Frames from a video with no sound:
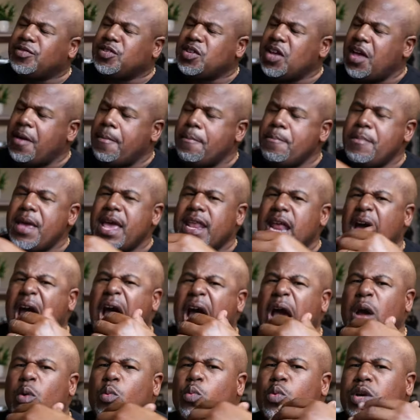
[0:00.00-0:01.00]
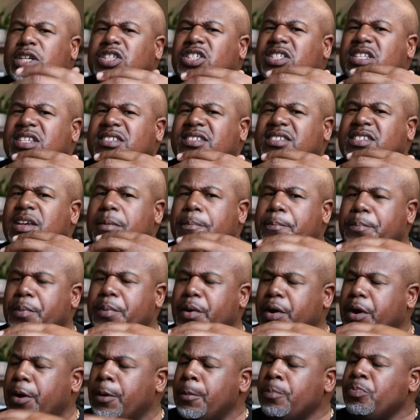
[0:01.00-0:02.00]
to admit, I wish the
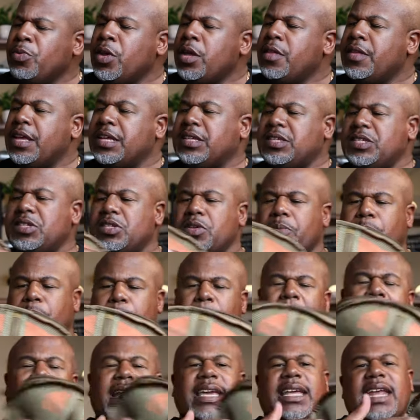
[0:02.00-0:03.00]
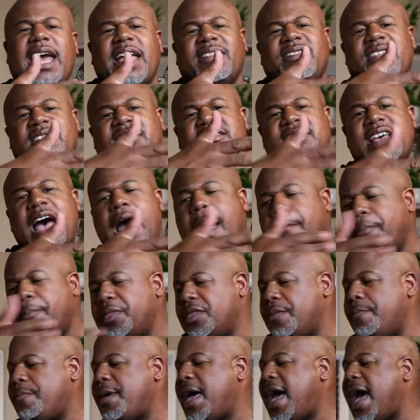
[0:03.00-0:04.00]
zipper, this is a pocket at the top of
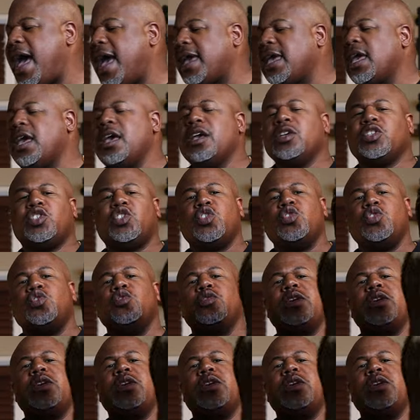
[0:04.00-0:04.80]
the bag, so you